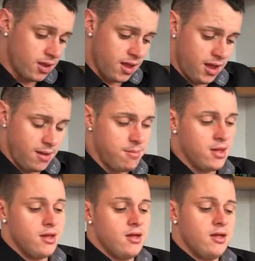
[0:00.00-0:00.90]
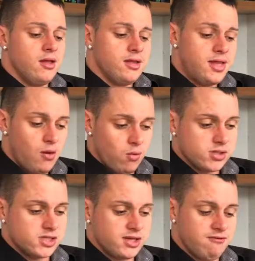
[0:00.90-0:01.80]
There
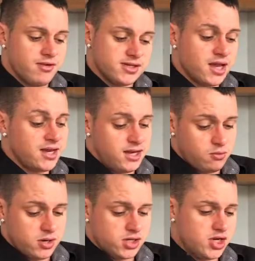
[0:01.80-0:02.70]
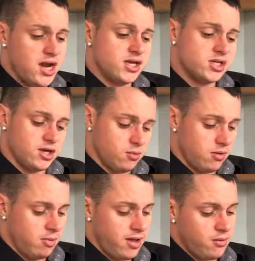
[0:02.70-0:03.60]
was some things that I did want to change, did
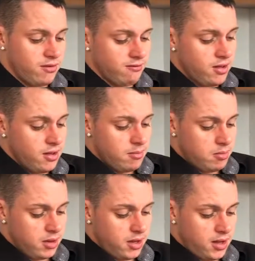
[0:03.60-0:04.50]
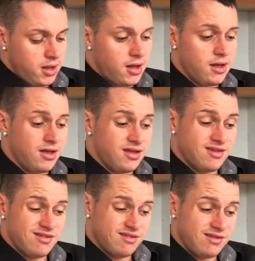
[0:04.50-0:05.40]
want to play with, but
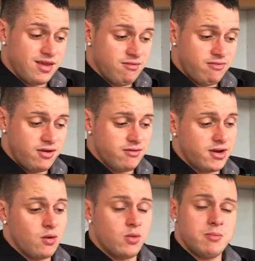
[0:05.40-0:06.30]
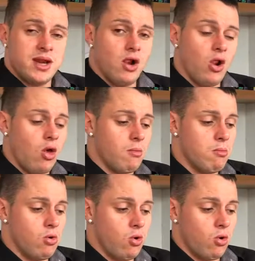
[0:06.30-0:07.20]
in theory, there would have been a lot
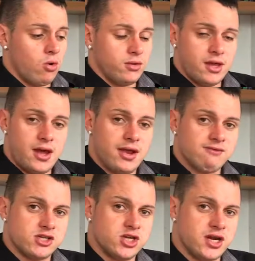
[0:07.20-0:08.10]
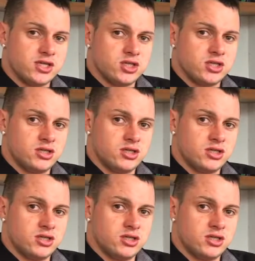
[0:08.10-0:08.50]
more that I'd have to change